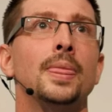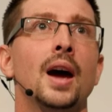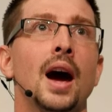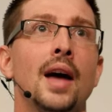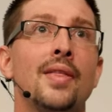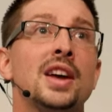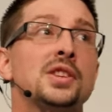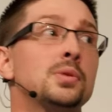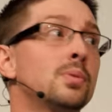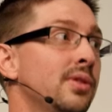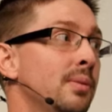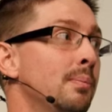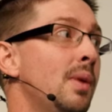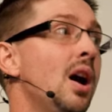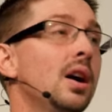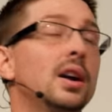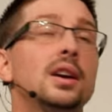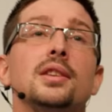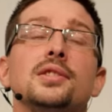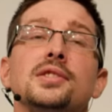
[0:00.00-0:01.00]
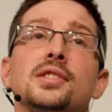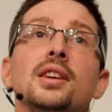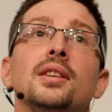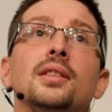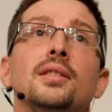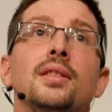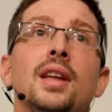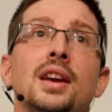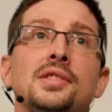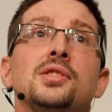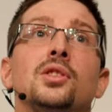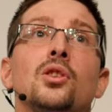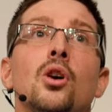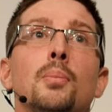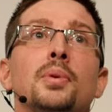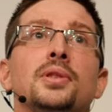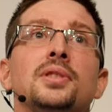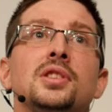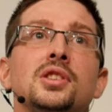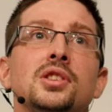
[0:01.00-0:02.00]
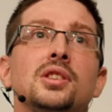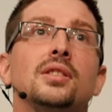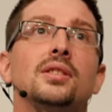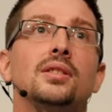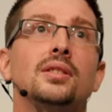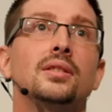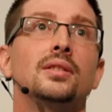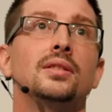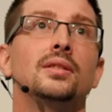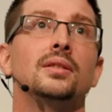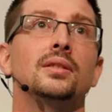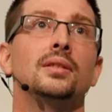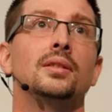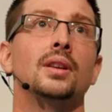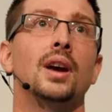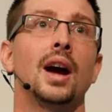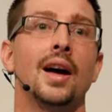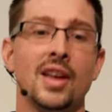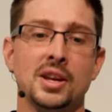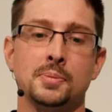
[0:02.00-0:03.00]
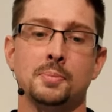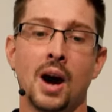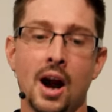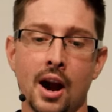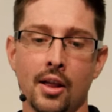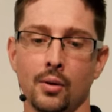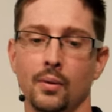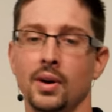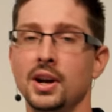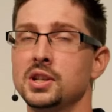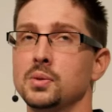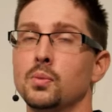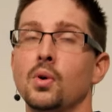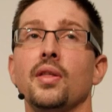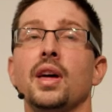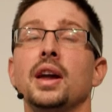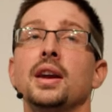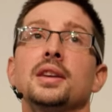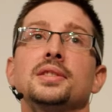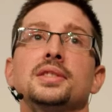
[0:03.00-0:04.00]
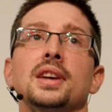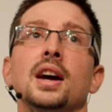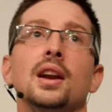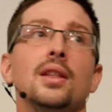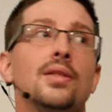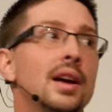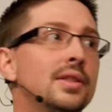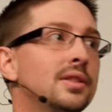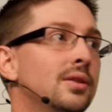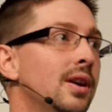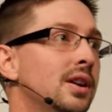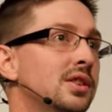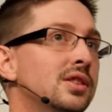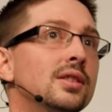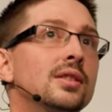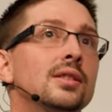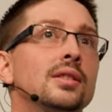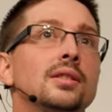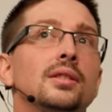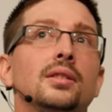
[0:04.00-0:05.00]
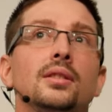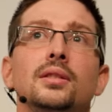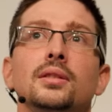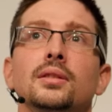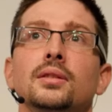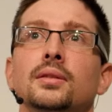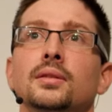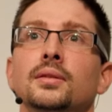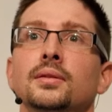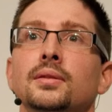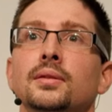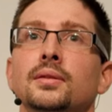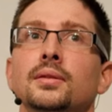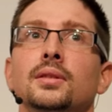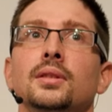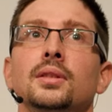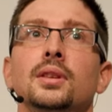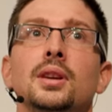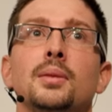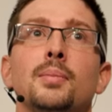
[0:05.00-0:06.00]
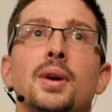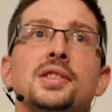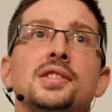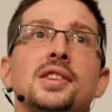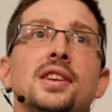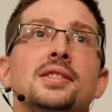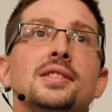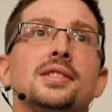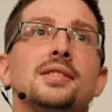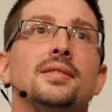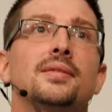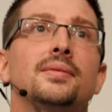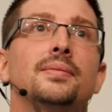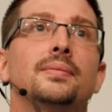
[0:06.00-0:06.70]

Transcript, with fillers: And that's what the market is there. That's the competition. And that's part of the reason why they need to head in that direction. Make sense?